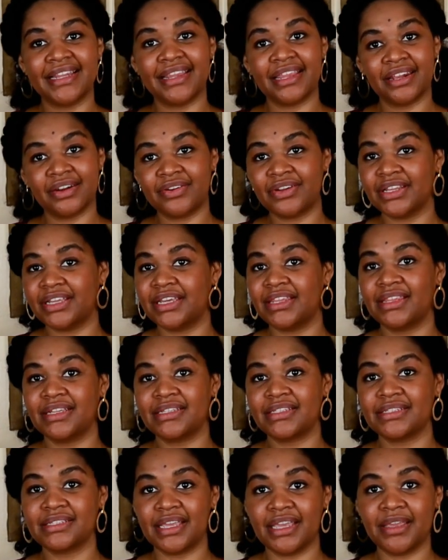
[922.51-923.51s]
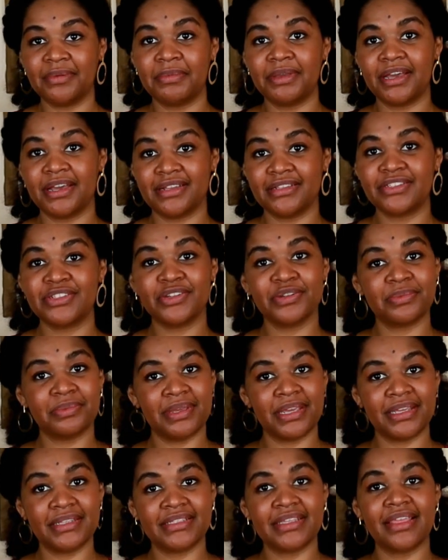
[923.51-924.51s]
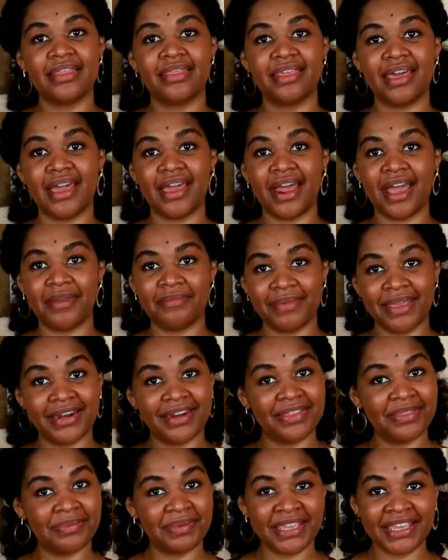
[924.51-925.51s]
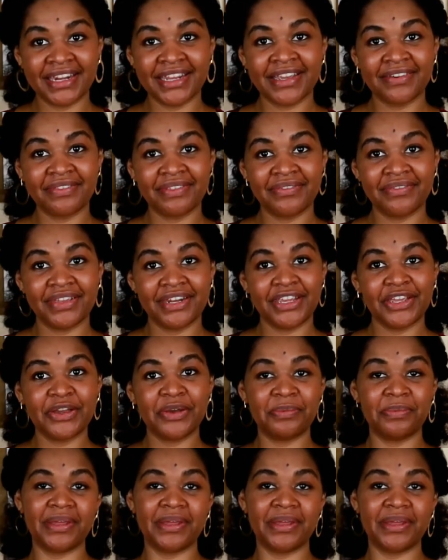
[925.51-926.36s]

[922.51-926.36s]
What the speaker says: literally the same custard mix that I made at the beginning of the video,